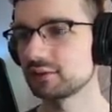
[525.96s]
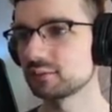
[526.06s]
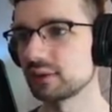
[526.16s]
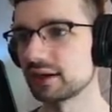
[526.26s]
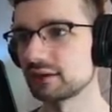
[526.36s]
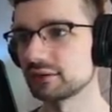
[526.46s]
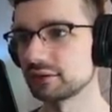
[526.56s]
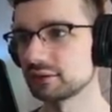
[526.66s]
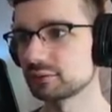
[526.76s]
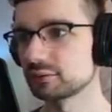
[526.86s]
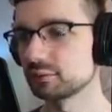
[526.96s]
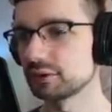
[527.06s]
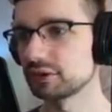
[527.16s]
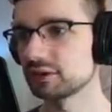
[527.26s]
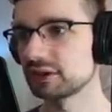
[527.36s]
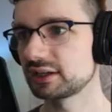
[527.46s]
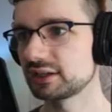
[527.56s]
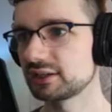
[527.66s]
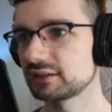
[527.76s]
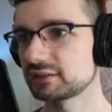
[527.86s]
Wow, we're
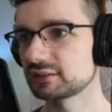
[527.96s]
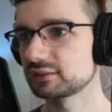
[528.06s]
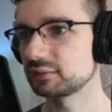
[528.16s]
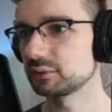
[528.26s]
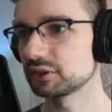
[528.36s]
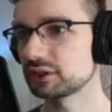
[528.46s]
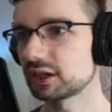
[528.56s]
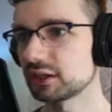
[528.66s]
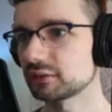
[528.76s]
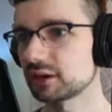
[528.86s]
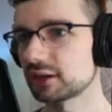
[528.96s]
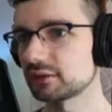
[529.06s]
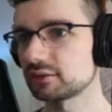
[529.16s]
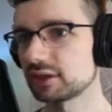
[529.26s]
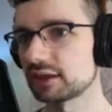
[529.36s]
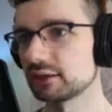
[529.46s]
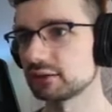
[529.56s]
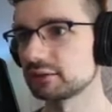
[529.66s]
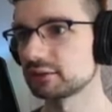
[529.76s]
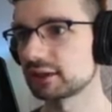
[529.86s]
uh, we're in Colorado now.
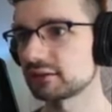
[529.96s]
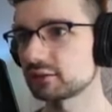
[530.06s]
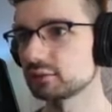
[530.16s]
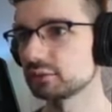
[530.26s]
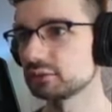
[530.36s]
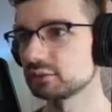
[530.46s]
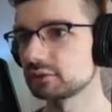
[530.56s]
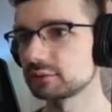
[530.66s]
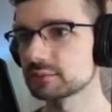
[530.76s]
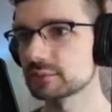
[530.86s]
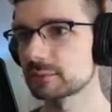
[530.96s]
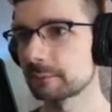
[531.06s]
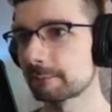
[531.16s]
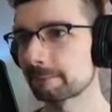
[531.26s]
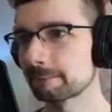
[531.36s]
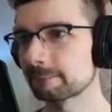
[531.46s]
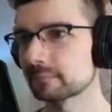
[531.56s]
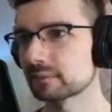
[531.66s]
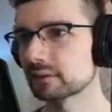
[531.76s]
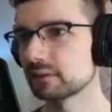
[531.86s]
That's cool.
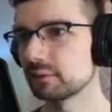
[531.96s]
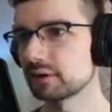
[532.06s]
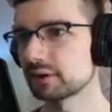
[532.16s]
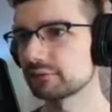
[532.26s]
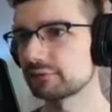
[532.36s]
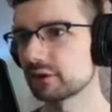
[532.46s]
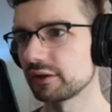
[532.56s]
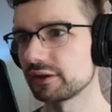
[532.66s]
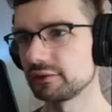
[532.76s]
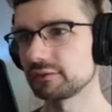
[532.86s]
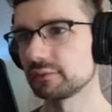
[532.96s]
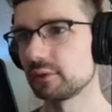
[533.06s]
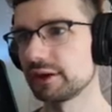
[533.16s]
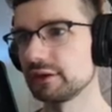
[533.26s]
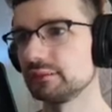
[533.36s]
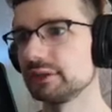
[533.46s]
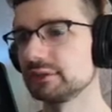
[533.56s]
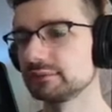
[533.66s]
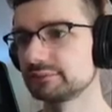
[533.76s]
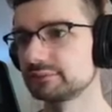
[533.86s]
Wonder how far that is from
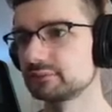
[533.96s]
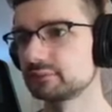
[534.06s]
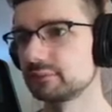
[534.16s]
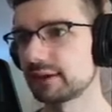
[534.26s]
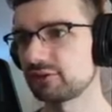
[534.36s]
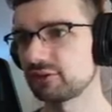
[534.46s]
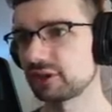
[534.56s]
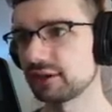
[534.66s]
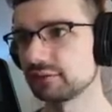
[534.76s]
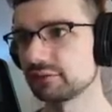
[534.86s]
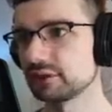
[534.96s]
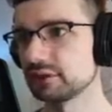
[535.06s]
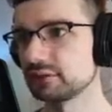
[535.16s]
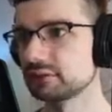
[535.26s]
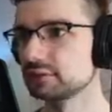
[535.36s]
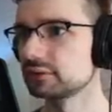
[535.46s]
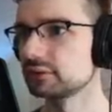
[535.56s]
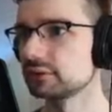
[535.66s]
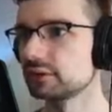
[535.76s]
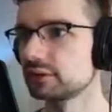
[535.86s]
Wyoming. My geography
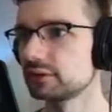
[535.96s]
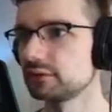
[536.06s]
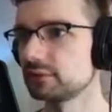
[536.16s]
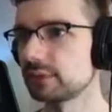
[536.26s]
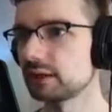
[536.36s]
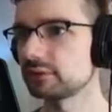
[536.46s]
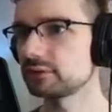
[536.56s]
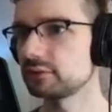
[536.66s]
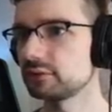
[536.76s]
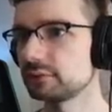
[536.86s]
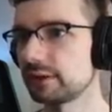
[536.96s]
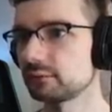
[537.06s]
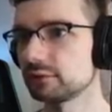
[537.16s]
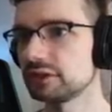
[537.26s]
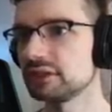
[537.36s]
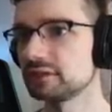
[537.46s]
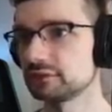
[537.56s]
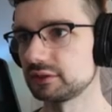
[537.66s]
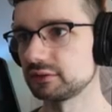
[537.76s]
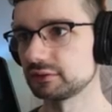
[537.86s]
is about as good as my reading
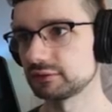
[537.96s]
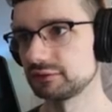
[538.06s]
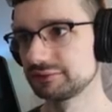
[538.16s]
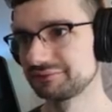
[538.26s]
skills.